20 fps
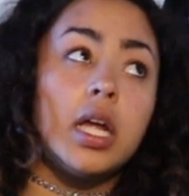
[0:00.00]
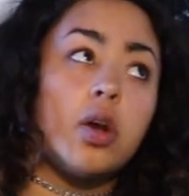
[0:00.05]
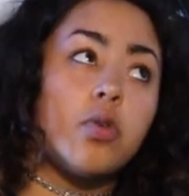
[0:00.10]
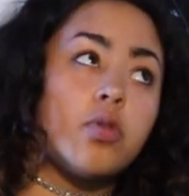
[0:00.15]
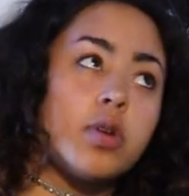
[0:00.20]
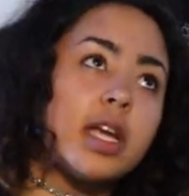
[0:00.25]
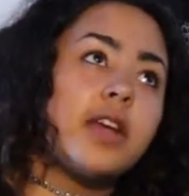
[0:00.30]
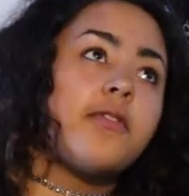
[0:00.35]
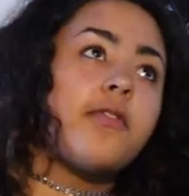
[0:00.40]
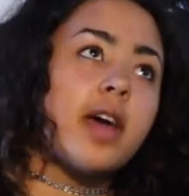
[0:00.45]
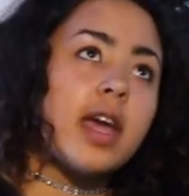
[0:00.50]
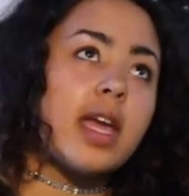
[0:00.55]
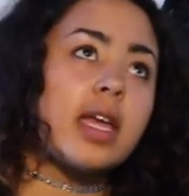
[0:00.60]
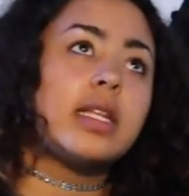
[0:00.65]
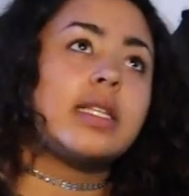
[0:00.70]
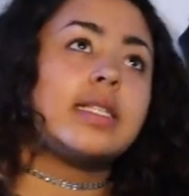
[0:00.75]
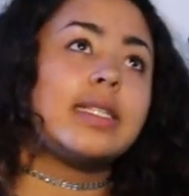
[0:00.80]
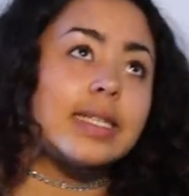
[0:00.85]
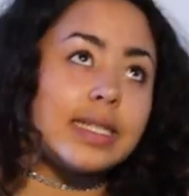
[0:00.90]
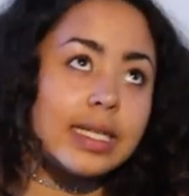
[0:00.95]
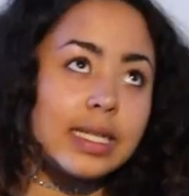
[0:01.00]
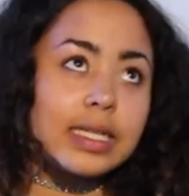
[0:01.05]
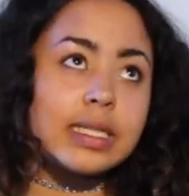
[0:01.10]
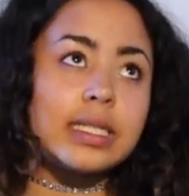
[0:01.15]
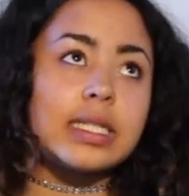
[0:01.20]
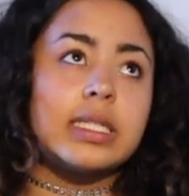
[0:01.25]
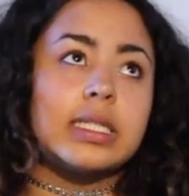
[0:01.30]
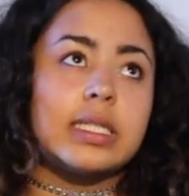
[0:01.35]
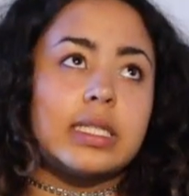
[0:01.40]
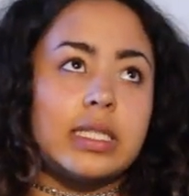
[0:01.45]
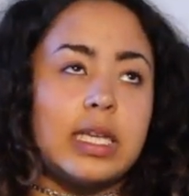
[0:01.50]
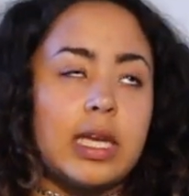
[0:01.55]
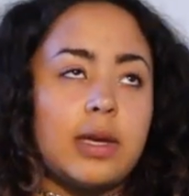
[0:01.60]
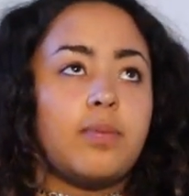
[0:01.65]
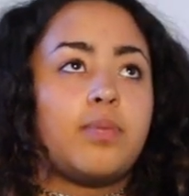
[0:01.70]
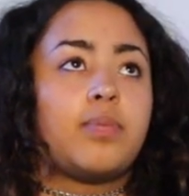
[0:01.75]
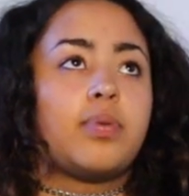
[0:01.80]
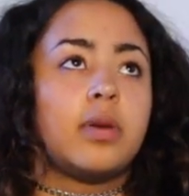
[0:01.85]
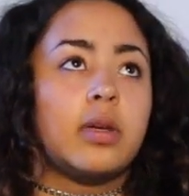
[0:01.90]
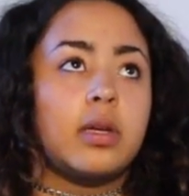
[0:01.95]
or if I didn't
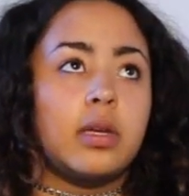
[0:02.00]
skip